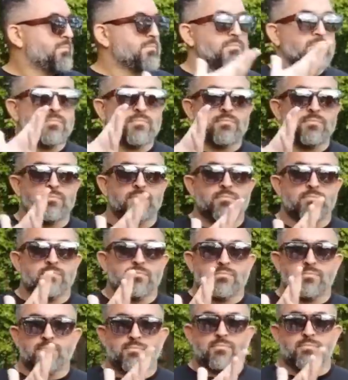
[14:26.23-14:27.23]

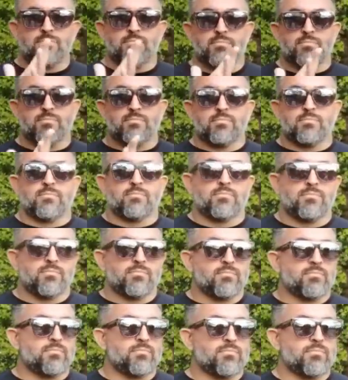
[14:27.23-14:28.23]

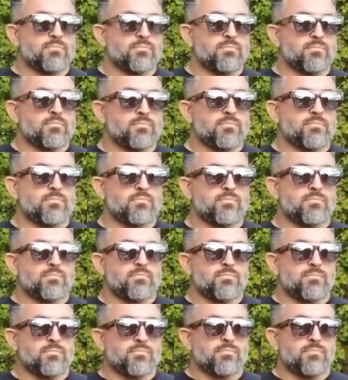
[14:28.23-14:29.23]

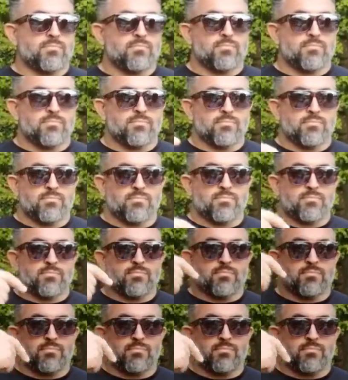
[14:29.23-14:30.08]
[no speech]